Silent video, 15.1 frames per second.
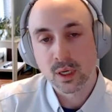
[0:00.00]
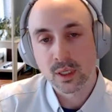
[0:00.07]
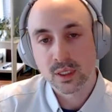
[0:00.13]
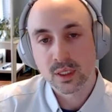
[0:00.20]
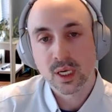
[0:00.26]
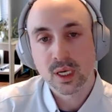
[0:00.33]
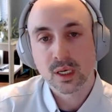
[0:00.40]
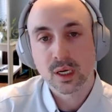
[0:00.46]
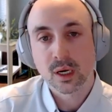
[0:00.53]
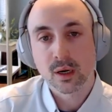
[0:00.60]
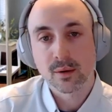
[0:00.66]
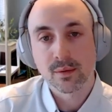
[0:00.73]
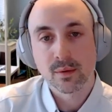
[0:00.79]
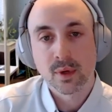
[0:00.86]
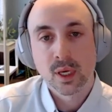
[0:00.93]
take
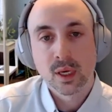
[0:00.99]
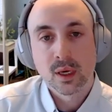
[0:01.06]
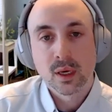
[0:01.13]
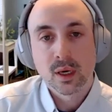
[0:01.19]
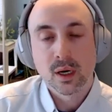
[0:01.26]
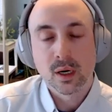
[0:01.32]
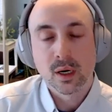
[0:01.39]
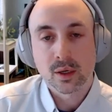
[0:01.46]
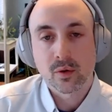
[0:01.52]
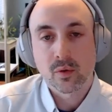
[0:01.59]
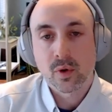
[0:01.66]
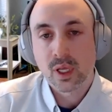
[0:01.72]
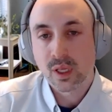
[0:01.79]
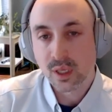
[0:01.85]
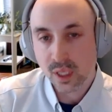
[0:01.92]
care of
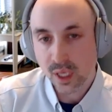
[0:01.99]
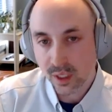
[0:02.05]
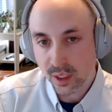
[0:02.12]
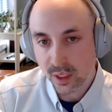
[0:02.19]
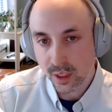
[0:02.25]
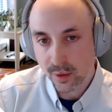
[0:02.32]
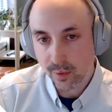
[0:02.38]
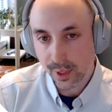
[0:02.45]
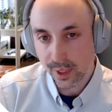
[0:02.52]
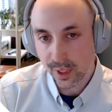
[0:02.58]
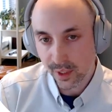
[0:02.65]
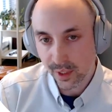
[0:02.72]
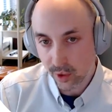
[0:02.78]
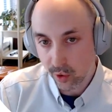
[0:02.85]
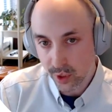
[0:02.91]
creating the entity within
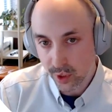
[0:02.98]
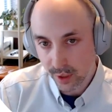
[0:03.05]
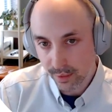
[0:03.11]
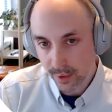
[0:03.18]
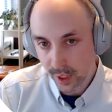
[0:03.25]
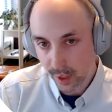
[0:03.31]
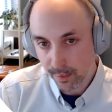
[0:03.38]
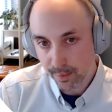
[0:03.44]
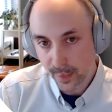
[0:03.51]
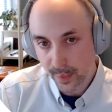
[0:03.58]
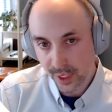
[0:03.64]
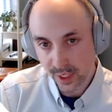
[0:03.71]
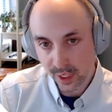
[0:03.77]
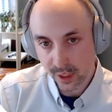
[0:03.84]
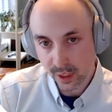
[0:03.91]
its own JVM
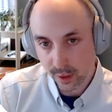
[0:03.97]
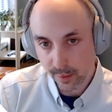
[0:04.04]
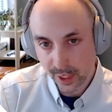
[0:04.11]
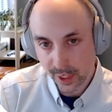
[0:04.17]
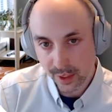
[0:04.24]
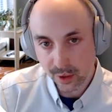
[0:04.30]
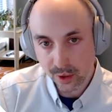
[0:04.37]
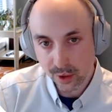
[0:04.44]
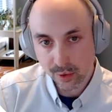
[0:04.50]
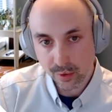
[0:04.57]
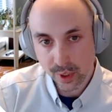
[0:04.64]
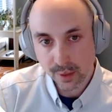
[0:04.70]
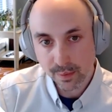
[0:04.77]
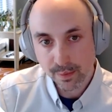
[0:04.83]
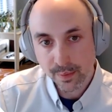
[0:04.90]
and sending the message to
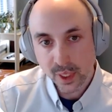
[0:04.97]
it.